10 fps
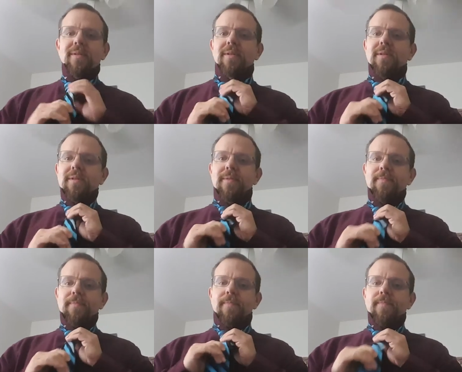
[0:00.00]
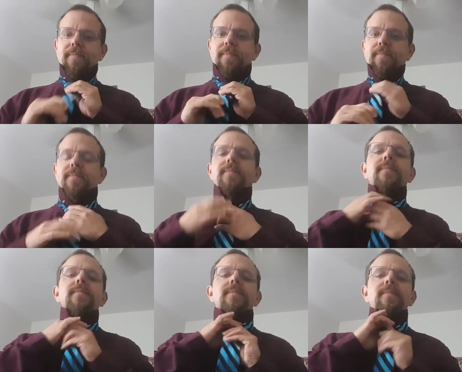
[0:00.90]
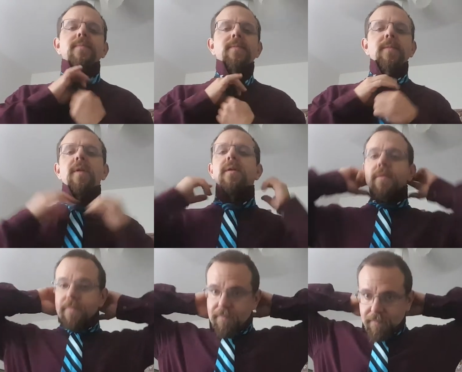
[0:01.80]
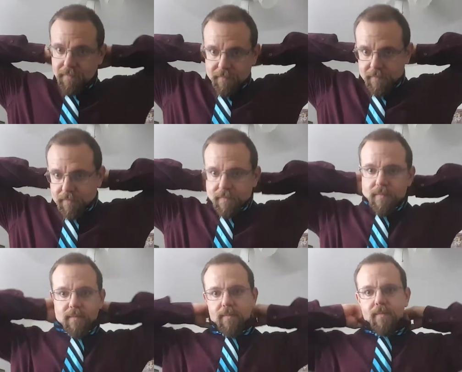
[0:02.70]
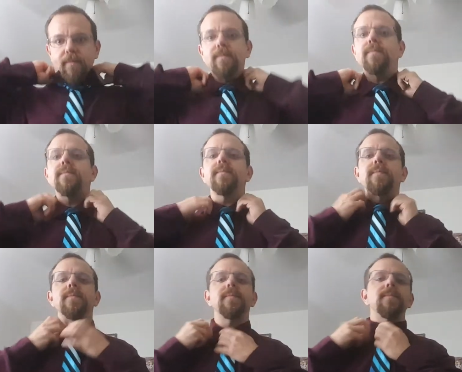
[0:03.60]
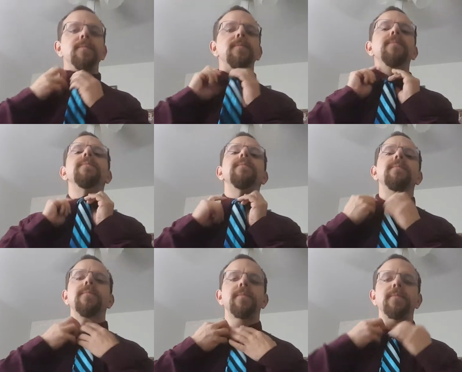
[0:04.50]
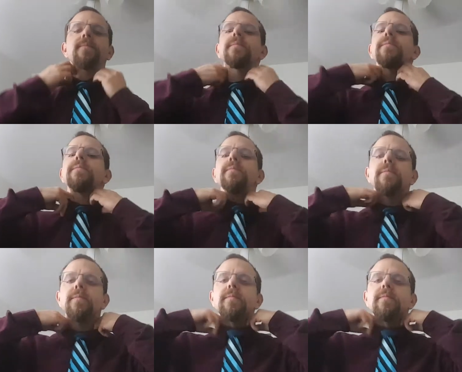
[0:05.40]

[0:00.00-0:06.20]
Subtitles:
(silence)